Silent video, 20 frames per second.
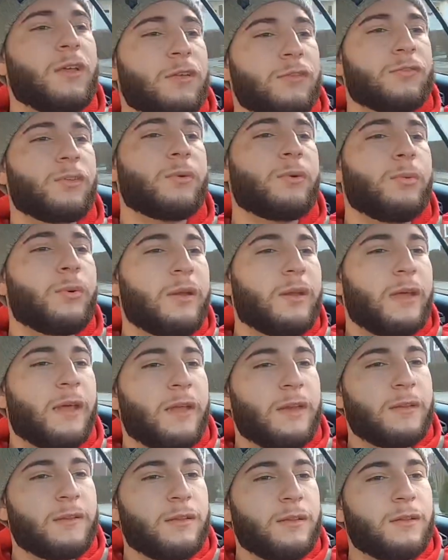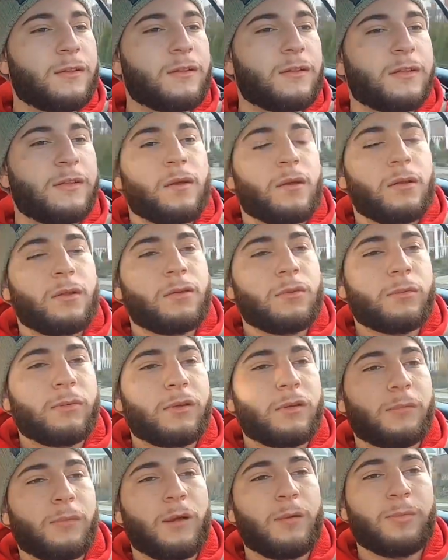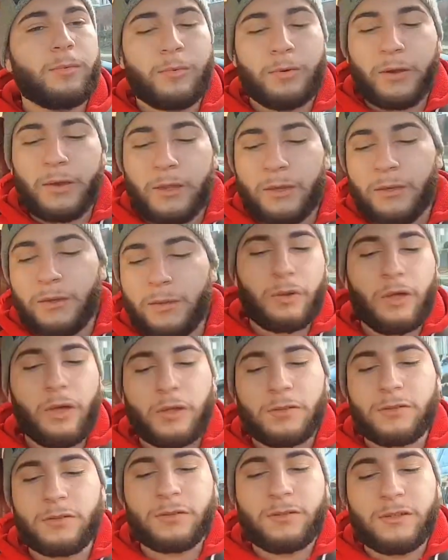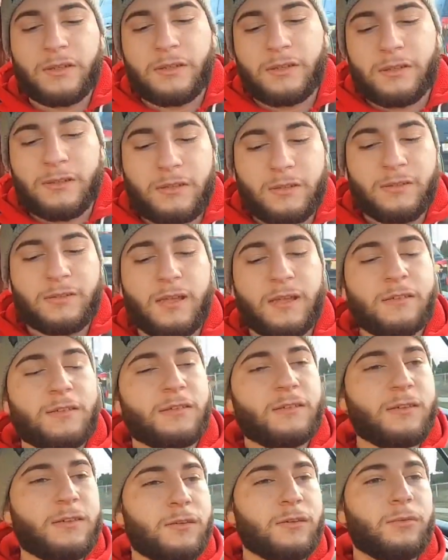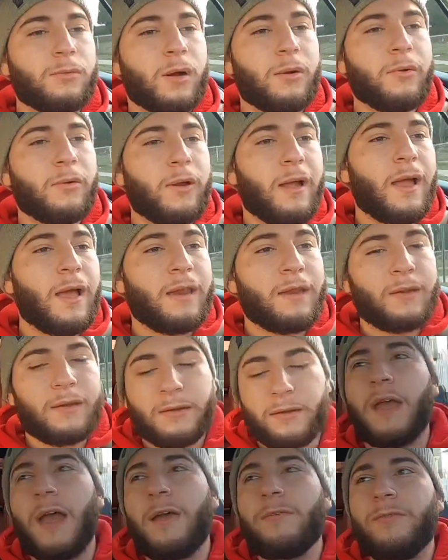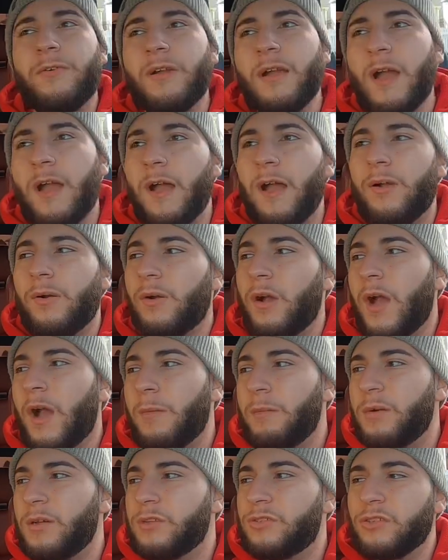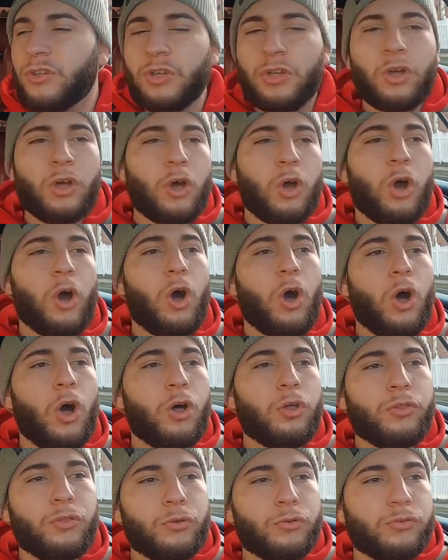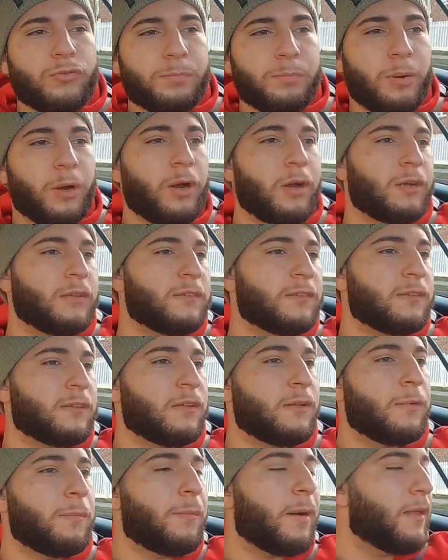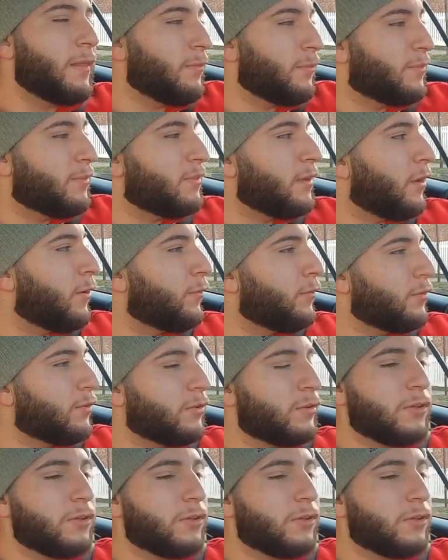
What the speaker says: So we went ahead and did the aluminum upgrade. We also did the tensioner while we were at it. I forgot how much all those parts by themselves